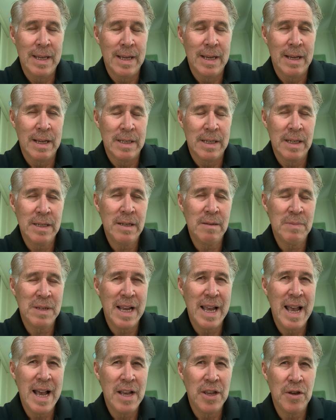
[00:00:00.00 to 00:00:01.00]
Systems are
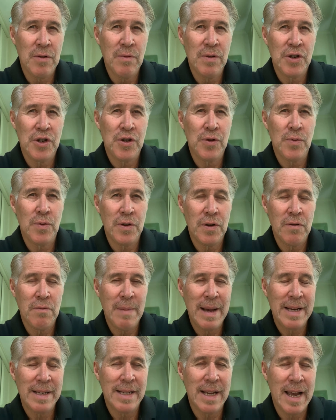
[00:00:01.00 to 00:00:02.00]
how you ensure you
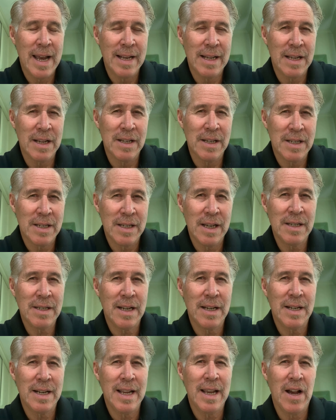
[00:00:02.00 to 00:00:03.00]
maintain
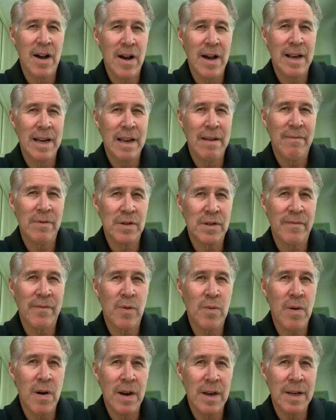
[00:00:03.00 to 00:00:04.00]
consistently high levels of
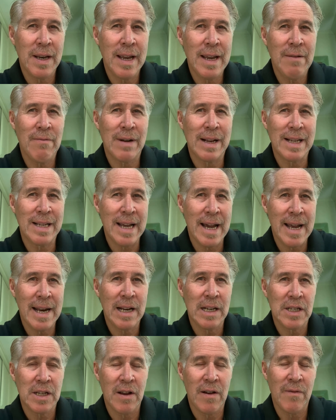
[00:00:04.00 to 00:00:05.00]
quality
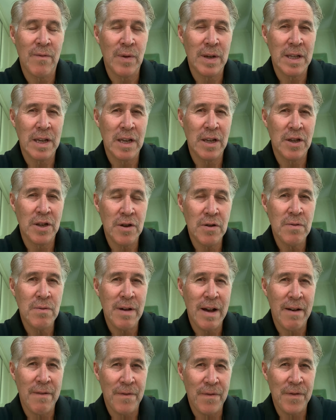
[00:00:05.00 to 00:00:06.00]
regardless of whether you
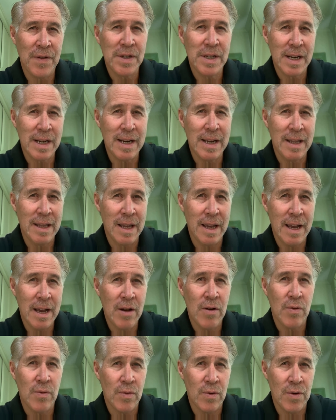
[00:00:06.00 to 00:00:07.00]
are physically there
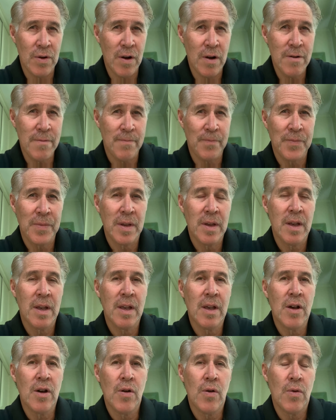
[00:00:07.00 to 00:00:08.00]
or not,
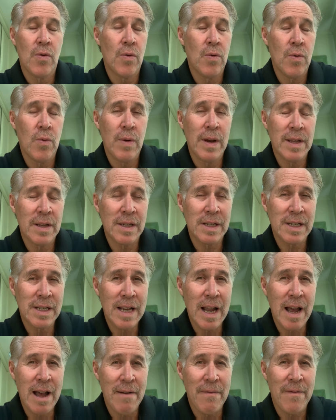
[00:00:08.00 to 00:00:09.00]
or whether
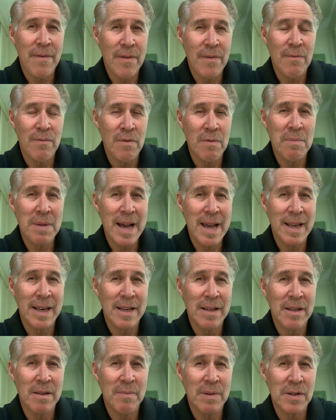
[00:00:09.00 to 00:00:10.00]
staff remain
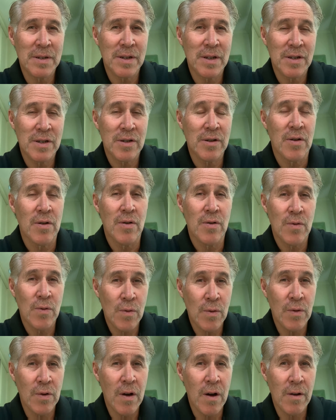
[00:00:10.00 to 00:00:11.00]
in the business
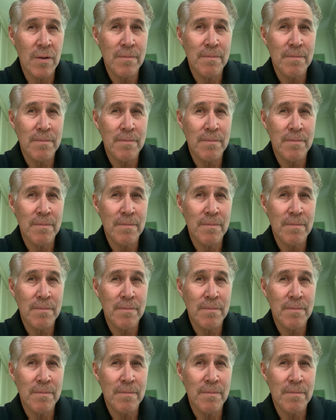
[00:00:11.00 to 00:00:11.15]
or not.